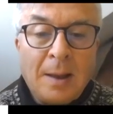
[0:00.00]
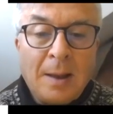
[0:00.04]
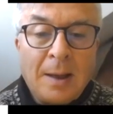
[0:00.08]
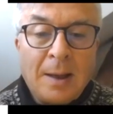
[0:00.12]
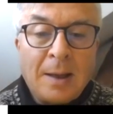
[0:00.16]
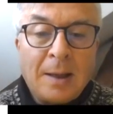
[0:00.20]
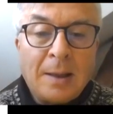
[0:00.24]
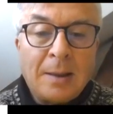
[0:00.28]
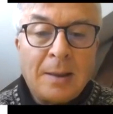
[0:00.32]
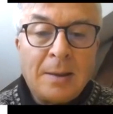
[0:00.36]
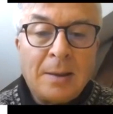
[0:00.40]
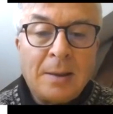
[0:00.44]

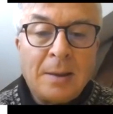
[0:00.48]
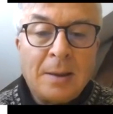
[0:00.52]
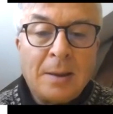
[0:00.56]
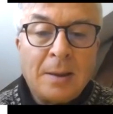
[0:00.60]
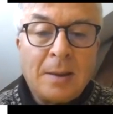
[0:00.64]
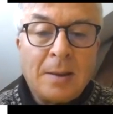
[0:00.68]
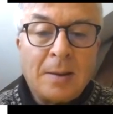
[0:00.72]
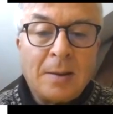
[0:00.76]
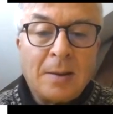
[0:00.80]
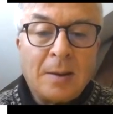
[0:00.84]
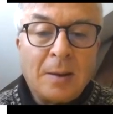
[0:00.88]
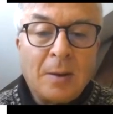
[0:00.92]
And
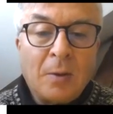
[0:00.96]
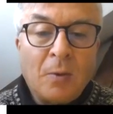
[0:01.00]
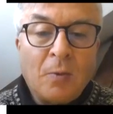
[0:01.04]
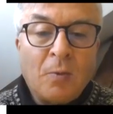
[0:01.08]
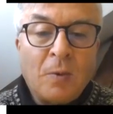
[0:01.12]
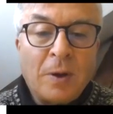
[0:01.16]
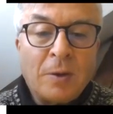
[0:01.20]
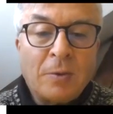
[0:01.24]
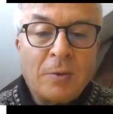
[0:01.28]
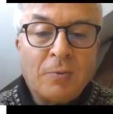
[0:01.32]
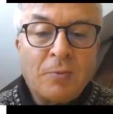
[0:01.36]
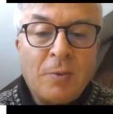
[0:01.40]

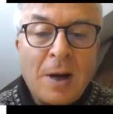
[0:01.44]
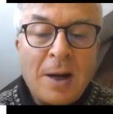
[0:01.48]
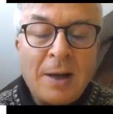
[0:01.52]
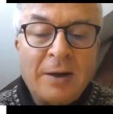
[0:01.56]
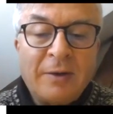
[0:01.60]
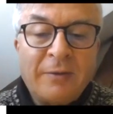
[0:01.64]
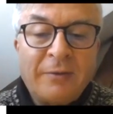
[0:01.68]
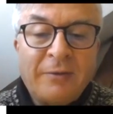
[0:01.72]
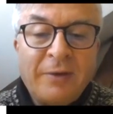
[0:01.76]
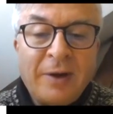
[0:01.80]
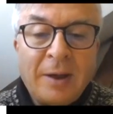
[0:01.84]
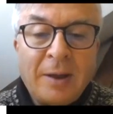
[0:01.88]
with
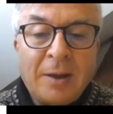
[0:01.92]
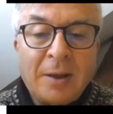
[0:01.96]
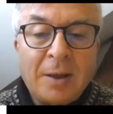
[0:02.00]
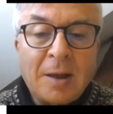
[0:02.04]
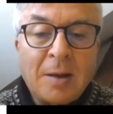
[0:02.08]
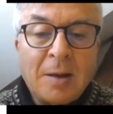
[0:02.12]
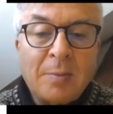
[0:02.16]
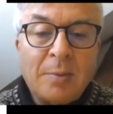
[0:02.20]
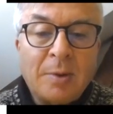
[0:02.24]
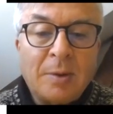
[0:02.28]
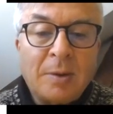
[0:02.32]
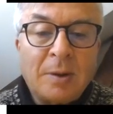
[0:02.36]
one
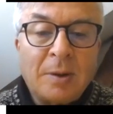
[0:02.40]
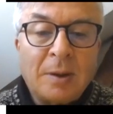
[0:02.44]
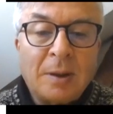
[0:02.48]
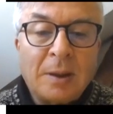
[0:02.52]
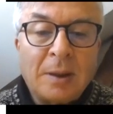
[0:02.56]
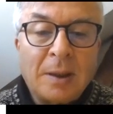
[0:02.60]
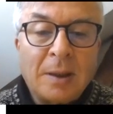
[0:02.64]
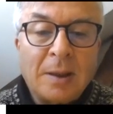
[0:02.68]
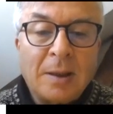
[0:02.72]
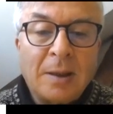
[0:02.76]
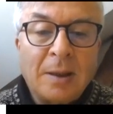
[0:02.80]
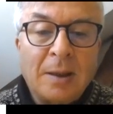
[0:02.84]

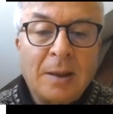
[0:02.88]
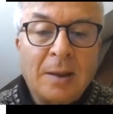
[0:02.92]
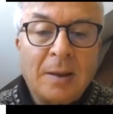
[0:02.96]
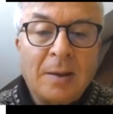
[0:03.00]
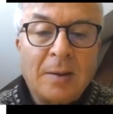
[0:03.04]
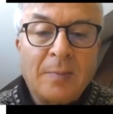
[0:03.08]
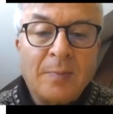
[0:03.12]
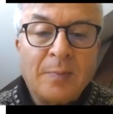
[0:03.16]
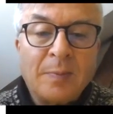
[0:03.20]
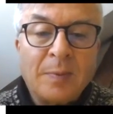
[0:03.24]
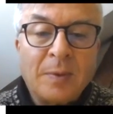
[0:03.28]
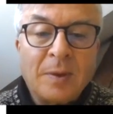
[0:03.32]
variable,
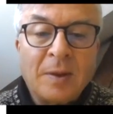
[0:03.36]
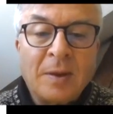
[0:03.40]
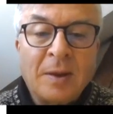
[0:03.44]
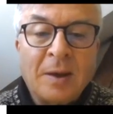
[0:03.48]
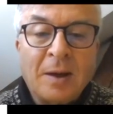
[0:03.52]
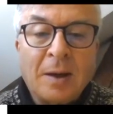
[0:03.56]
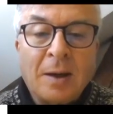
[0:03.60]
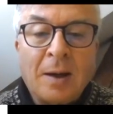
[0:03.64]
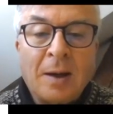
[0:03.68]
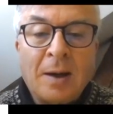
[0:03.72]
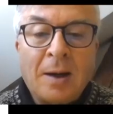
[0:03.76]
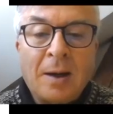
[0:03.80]

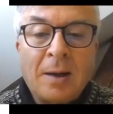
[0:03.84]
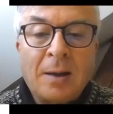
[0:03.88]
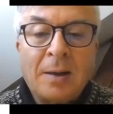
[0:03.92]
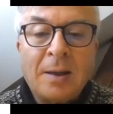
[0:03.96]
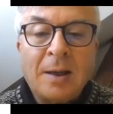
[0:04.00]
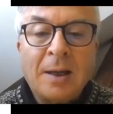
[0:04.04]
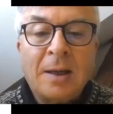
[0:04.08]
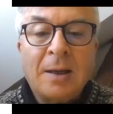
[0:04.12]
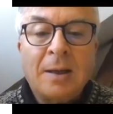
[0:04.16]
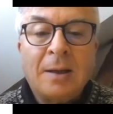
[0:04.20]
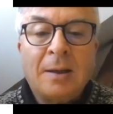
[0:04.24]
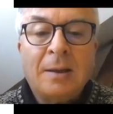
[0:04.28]
the R
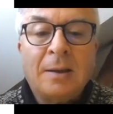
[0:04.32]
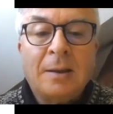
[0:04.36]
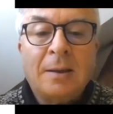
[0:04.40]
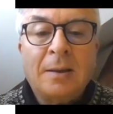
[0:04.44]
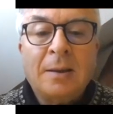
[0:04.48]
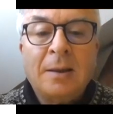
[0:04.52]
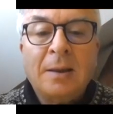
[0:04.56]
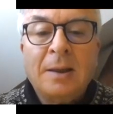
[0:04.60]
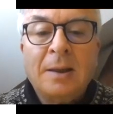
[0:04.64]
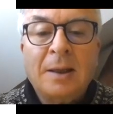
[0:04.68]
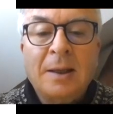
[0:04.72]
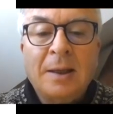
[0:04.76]

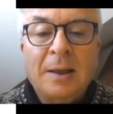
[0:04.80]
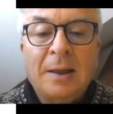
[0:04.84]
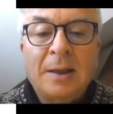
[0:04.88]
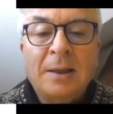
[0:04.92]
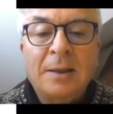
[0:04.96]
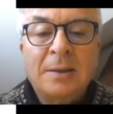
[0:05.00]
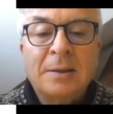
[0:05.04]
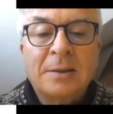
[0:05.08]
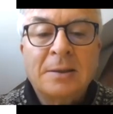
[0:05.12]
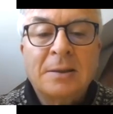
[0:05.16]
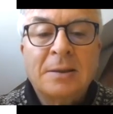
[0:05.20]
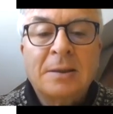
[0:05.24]
here
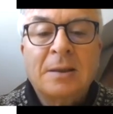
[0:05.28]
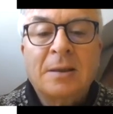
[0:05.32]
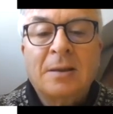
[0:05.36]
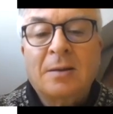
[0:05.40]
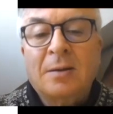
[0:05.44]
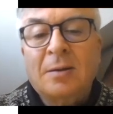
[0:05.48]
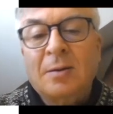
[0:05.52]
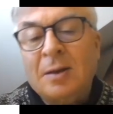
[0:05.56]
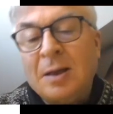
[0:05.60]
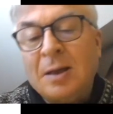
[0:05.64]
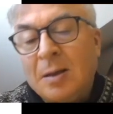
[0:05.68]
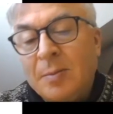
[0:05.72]

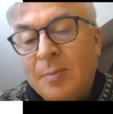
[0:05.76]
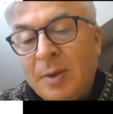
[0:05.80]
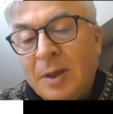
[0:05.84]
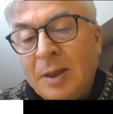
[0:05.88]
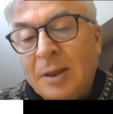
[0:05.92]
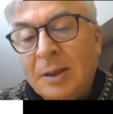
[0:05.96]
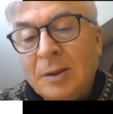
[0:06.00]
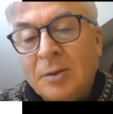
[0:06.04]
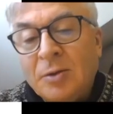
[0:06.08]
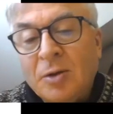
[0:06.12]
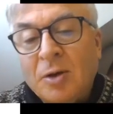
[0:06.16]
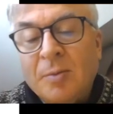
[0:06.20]
can
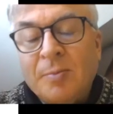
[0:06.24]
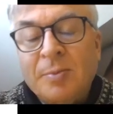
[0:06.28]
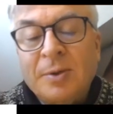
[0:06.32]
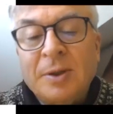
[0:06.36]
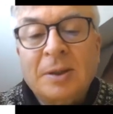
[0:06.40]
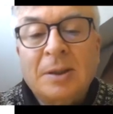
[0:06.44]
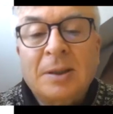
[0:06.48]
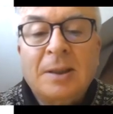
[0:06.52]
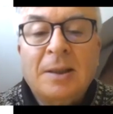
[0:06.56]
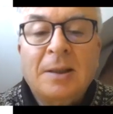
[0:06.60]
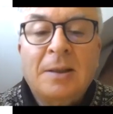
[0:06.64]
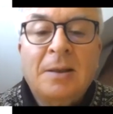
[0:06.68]
be
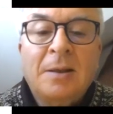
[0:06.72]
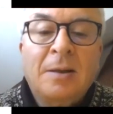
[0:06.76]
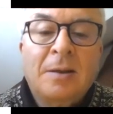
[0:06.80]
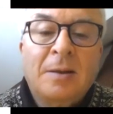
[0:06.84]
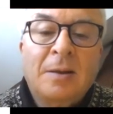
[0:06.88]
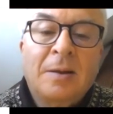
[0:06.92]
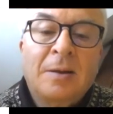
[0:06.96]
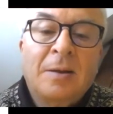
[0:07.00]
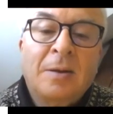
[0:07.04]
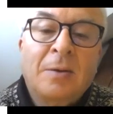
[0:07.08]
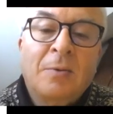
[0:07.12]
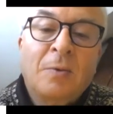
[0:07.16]
interpreted,
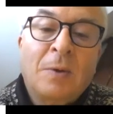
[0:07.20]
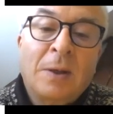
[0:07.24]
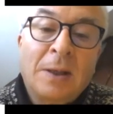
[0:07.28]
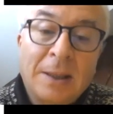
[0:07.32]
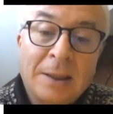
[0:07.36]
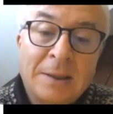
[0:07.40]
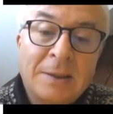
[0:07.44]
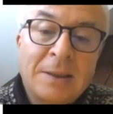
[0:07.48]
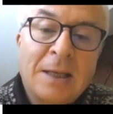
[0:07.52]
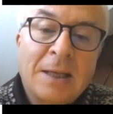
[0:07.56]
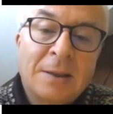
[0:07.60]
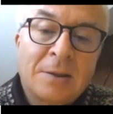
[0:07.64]
well,
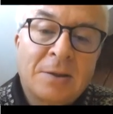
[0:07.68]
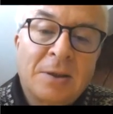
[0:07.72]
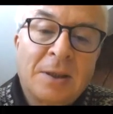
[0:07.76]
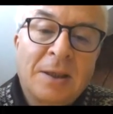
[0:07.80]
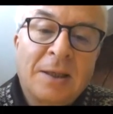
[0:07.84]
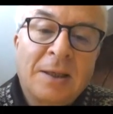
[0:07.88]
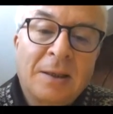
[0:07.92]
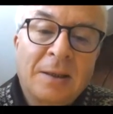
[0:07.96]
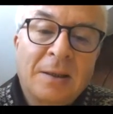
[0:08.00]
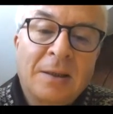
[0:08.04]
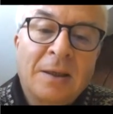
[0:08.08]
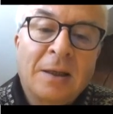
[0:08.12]
it's
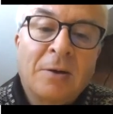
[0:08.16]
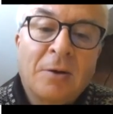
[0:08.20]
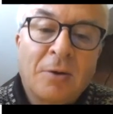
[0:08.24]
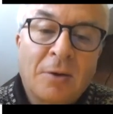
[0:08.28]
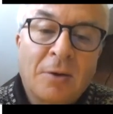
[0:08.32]
actually the